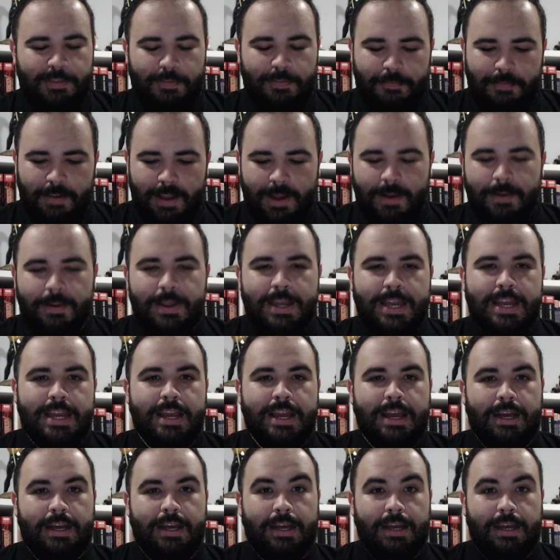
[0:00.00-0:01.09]
very
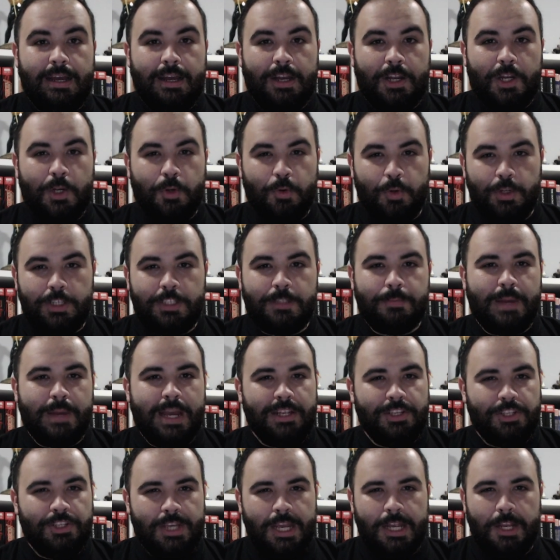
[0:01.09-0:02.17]
uh, crisp
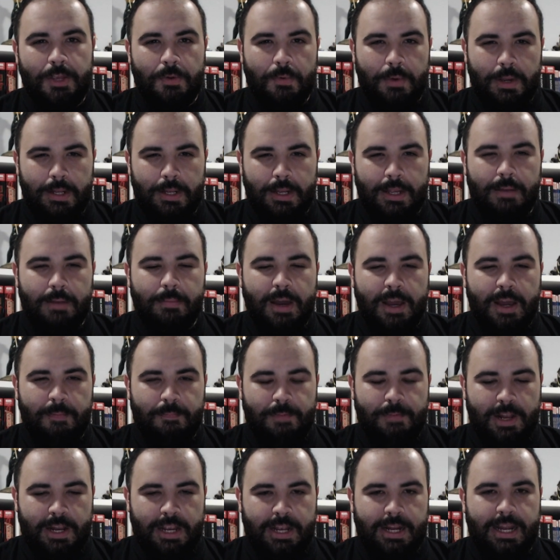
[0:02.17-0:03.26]
and genuine, in my
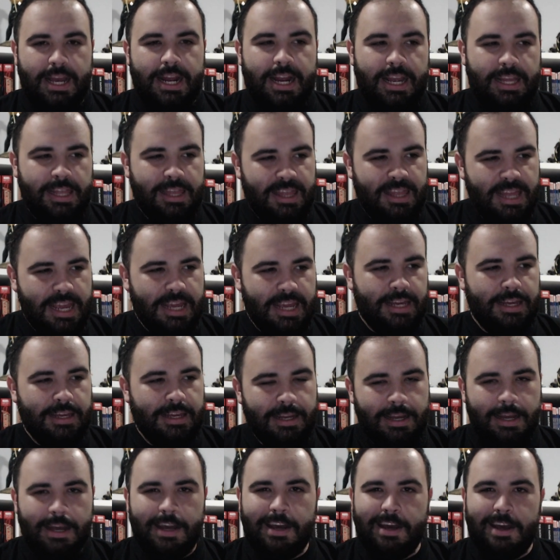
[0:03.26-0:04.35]
opinion, and I think
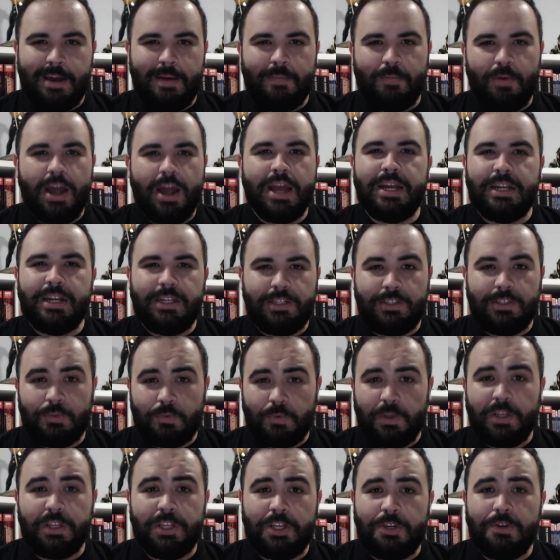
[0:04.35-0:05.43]
uh, Brian does a
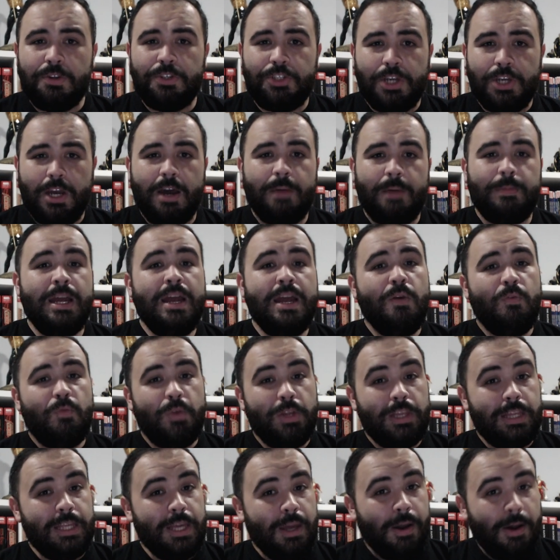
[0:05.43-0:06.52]
really good job.
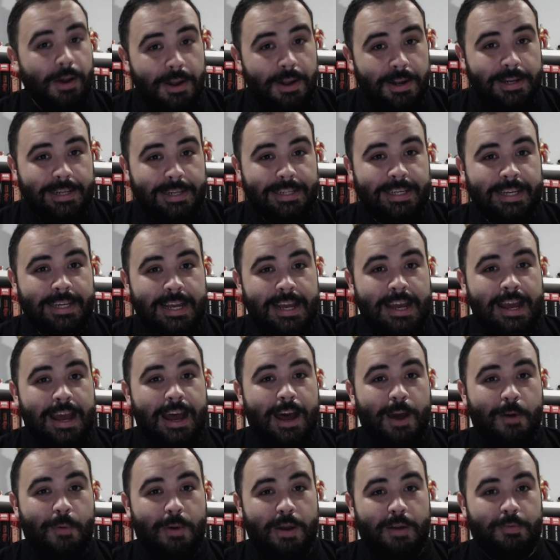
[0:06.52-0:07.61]
With the art,
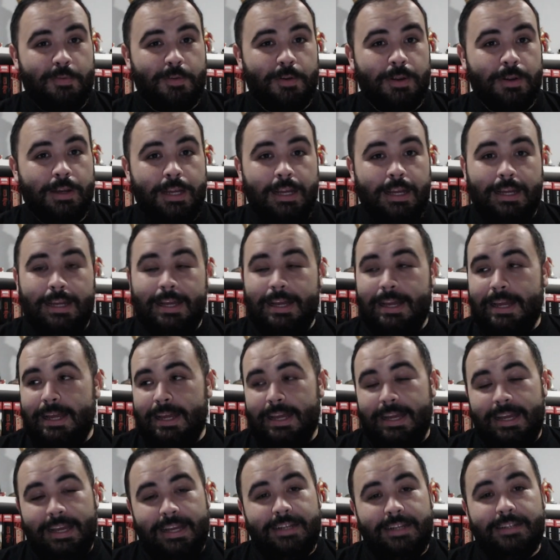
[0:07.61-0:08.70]
however,
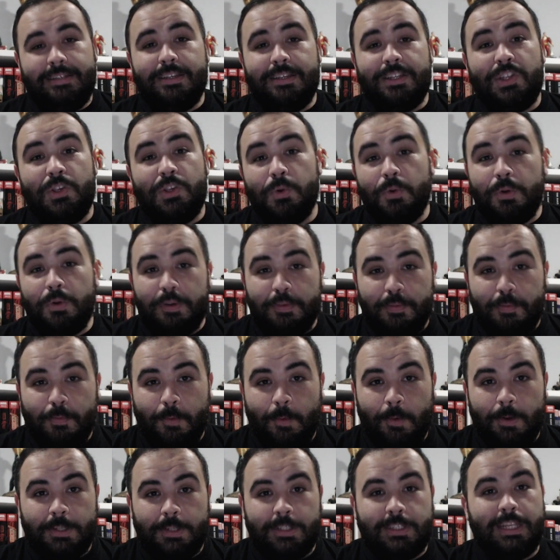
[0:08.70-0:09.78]
it's a tour de
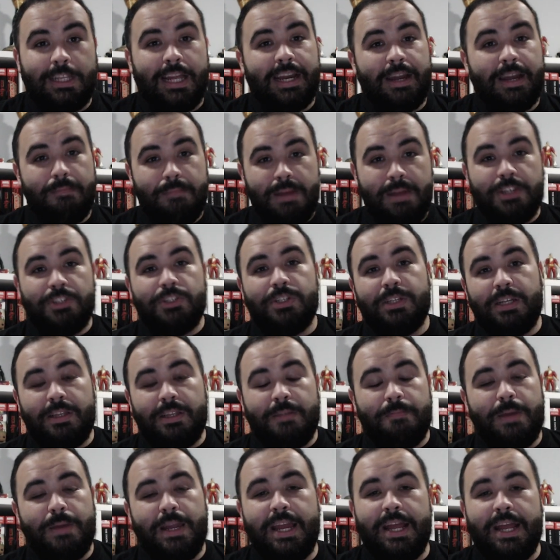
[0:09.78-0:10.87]
force. Like I mentioned at the
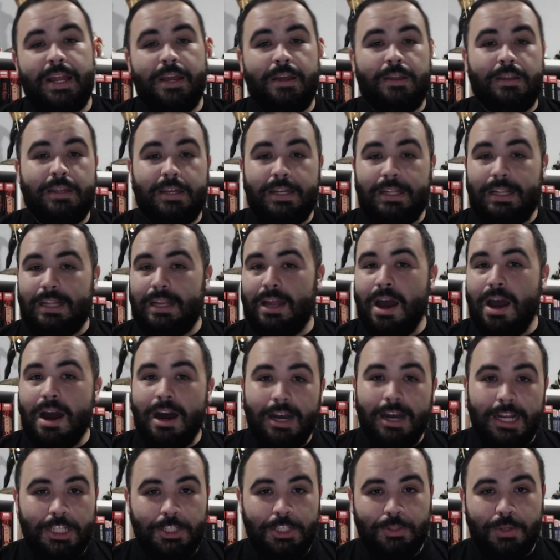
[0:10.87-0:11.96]
beginning, that
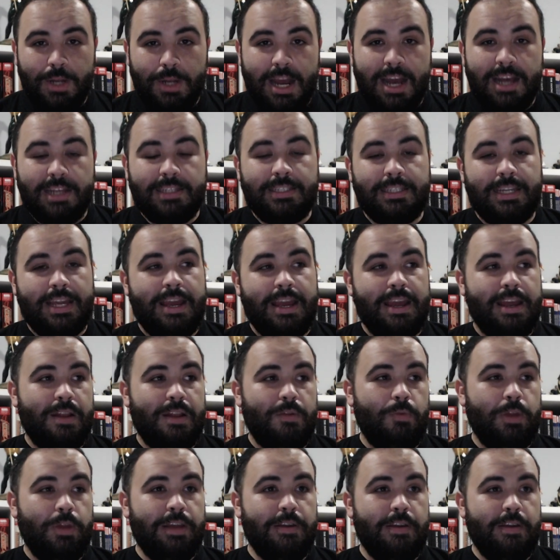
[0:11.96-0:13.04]
contrast,
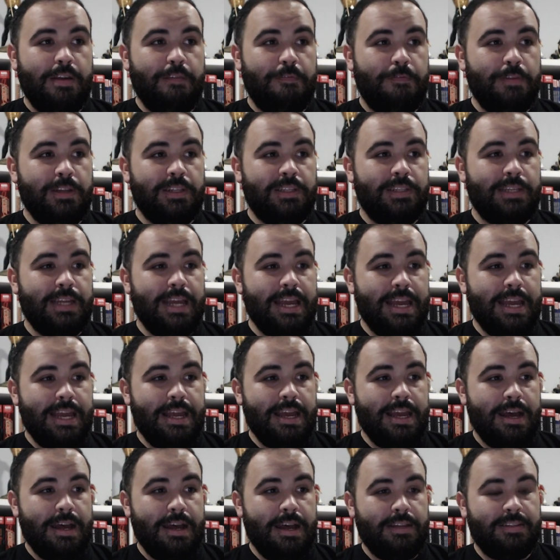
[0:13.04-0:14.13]
and if it's a
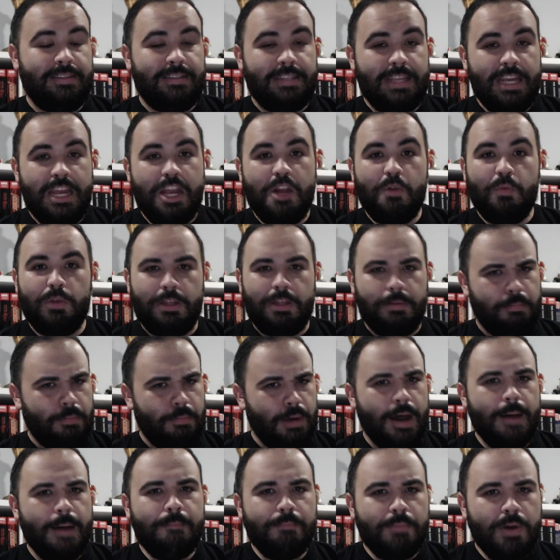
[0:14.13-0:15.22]
uh, scene with the
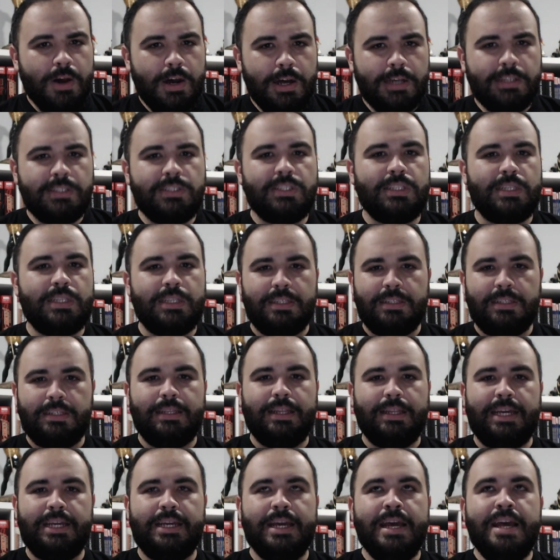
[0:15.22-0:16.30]
mob boss, the
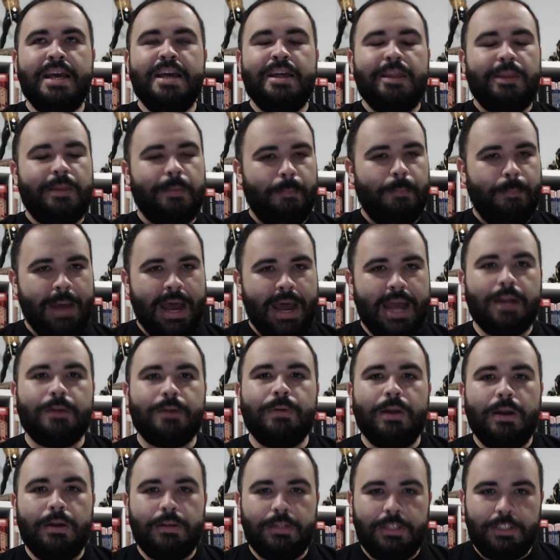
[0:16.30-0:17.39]
like the
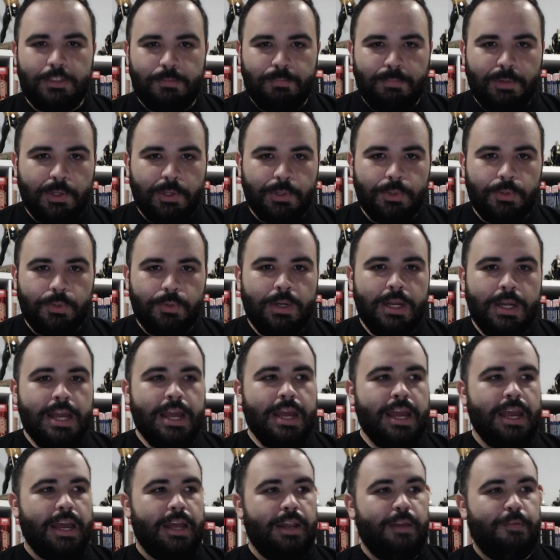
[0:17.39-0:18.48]
background is blue,
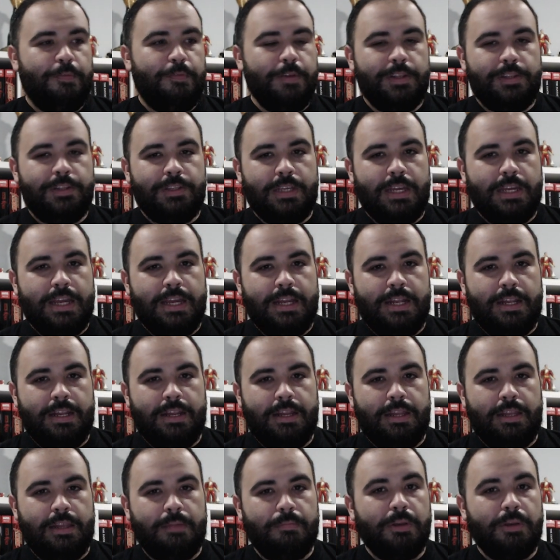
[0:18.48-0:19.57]
and if it's
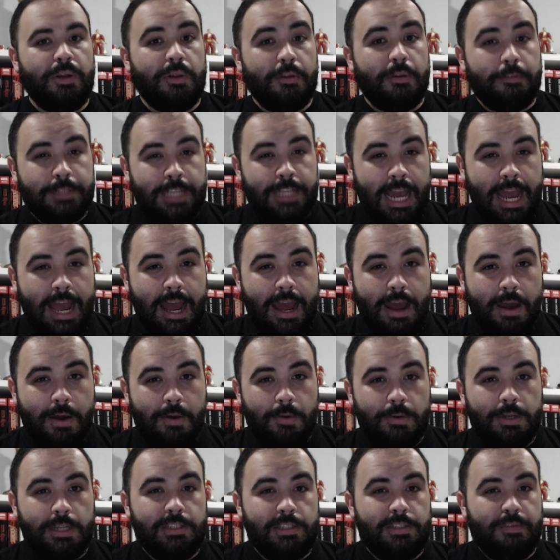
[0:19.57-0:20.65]
in the middle of
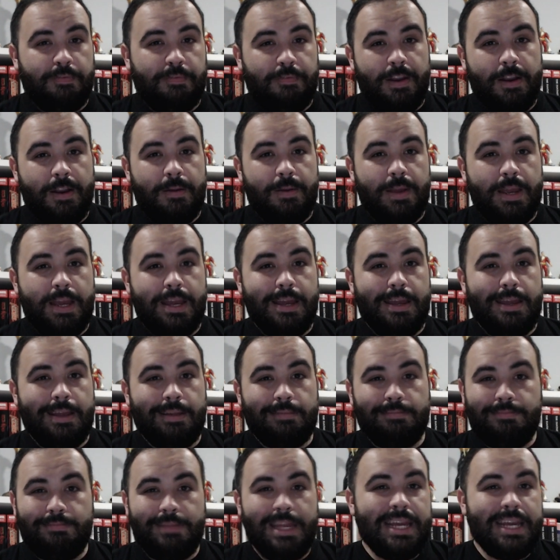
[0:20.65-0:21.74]
town, it's a very
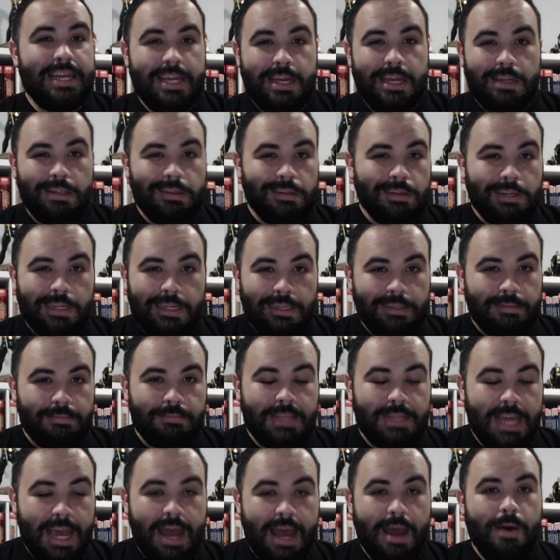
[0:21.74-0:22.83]
dingy-looking
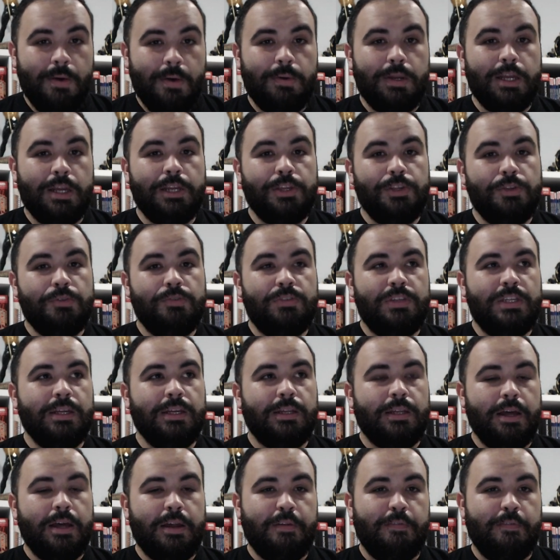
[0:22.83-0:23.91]
town. You see a
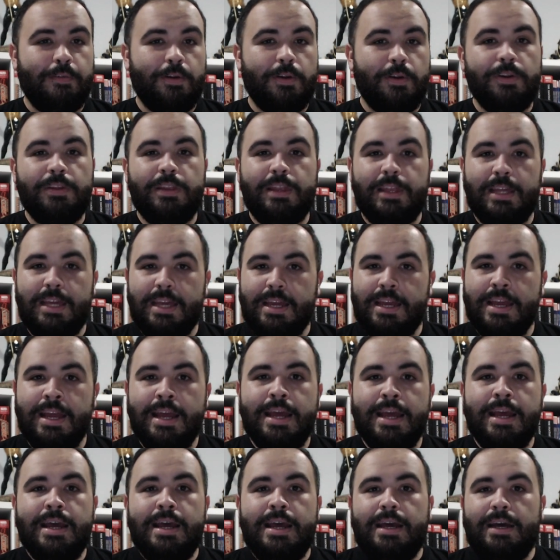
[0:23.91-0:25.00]
lot of earthy,
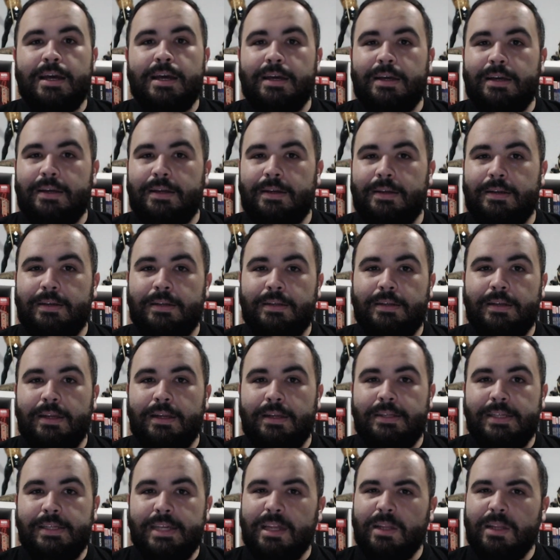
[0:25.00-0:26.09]
Uh,
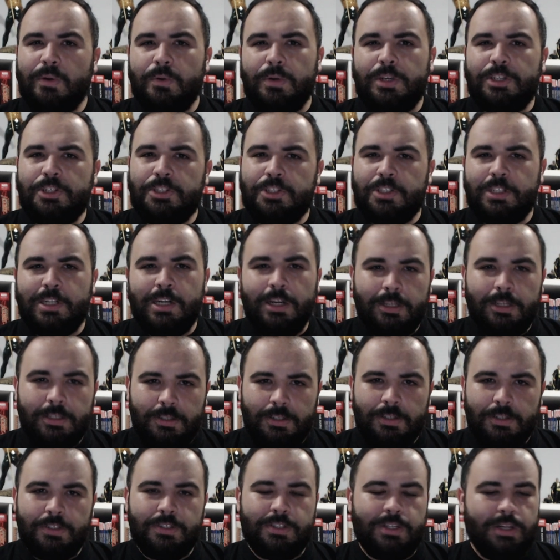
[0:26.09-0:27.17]
yellowish
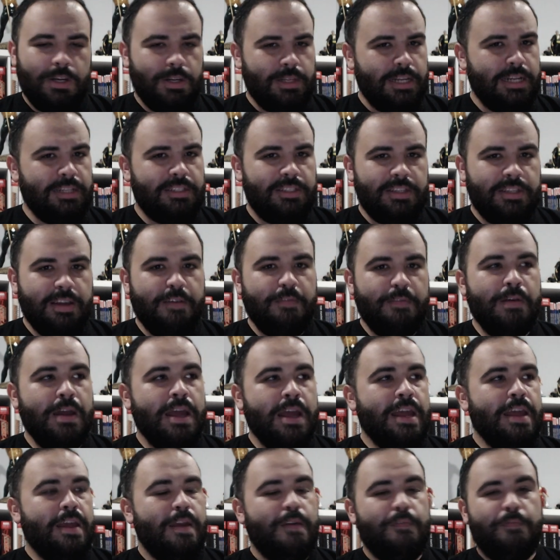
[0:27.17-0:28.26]
colors and all that stuff.
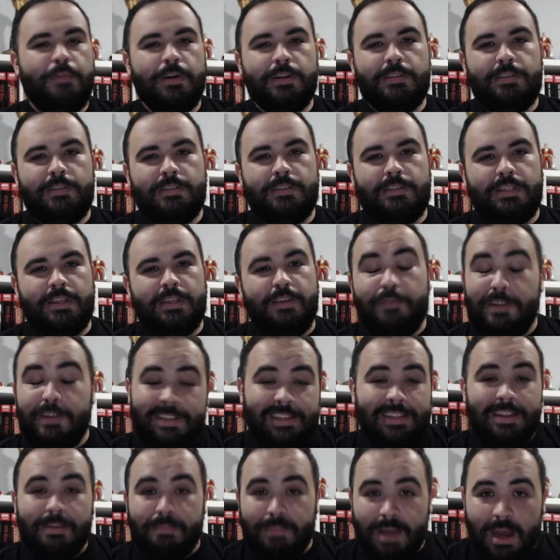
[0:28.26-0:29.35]
If it's, if it's
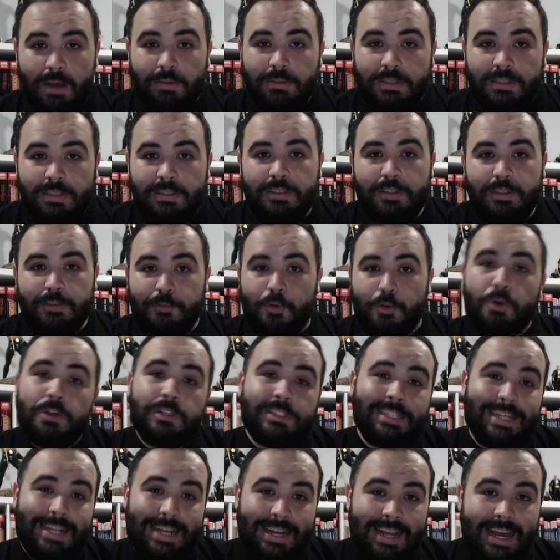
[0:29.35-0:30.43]
in the mountains, of
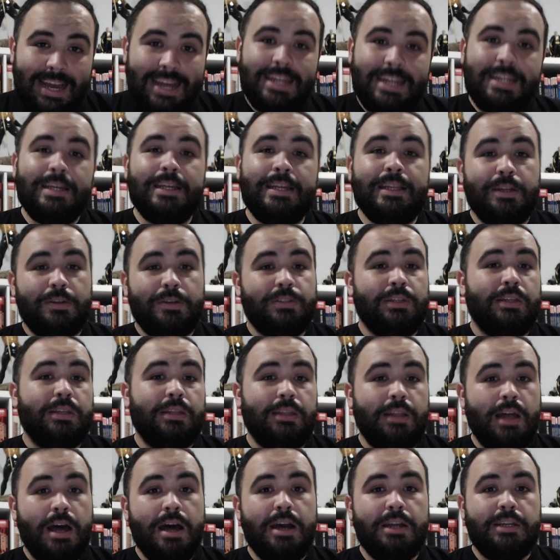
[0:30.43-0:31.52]
course, at night, there's a
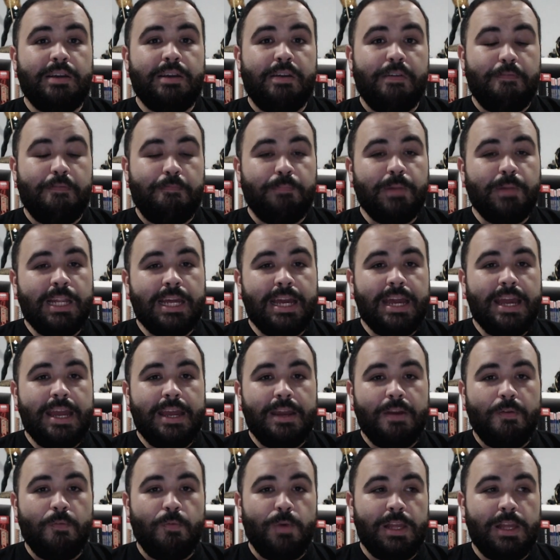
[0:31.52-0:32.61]
lot of
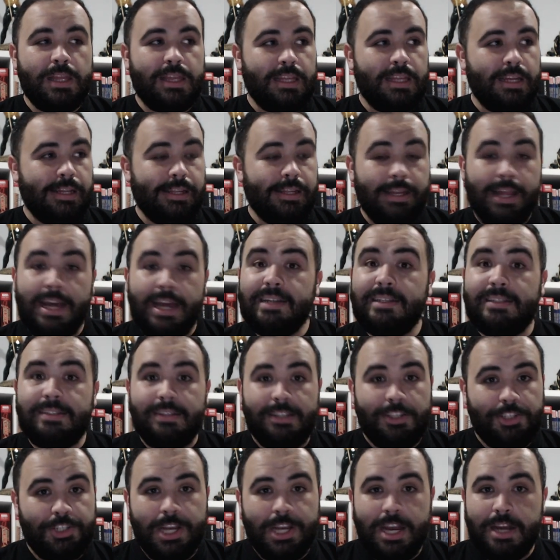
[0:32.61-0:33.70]
playing with uh, lights
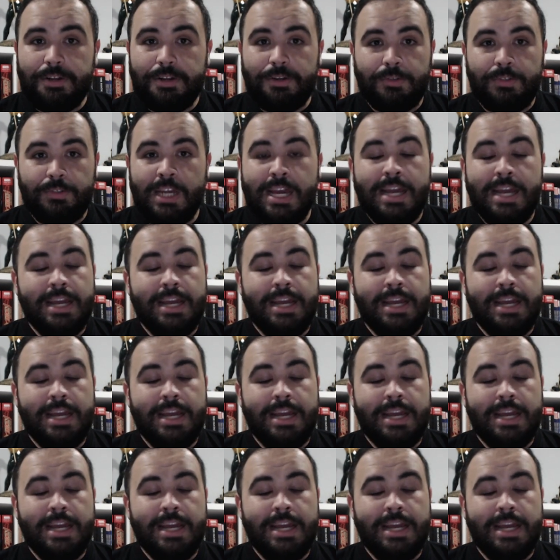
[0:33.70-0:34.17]
and shadows.